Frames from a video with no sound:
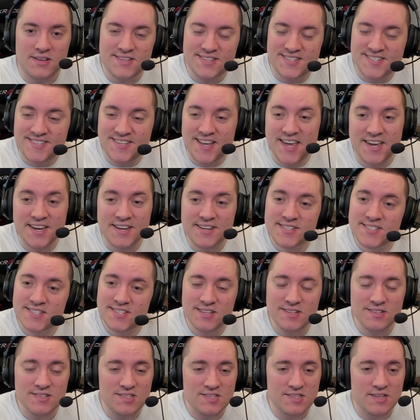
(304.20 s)
steaks
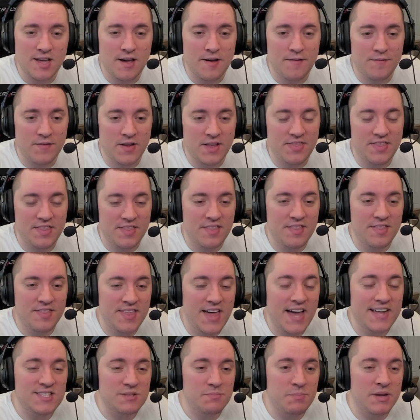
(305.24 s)
and stuff, and
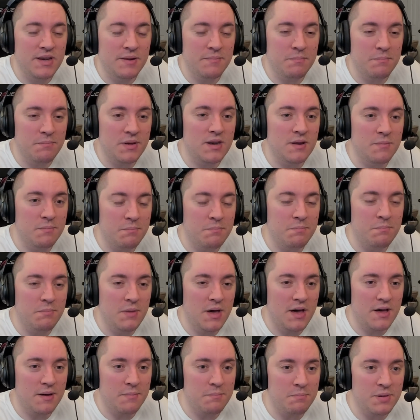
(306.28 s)
that's been
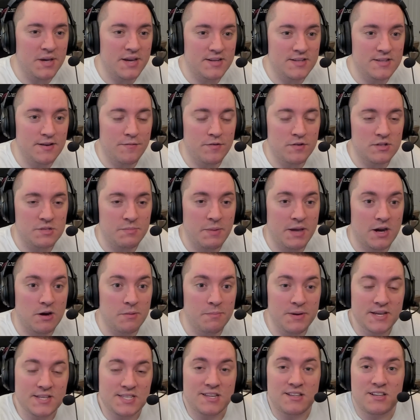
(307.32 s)
a big difference maker.
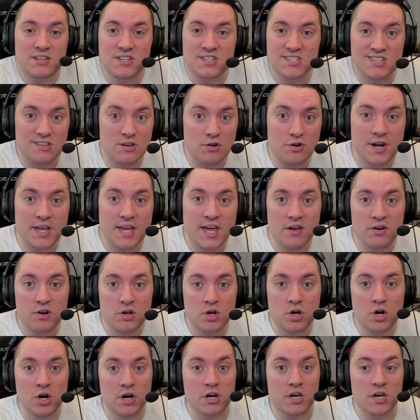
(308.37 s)
Basically, just learning how to
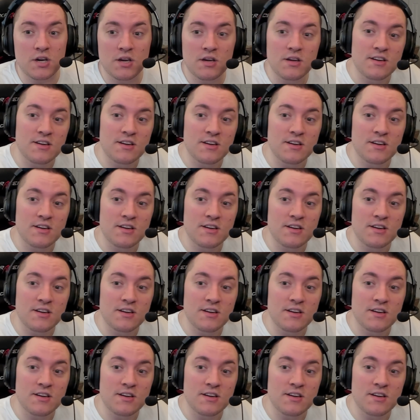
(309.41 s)
cook.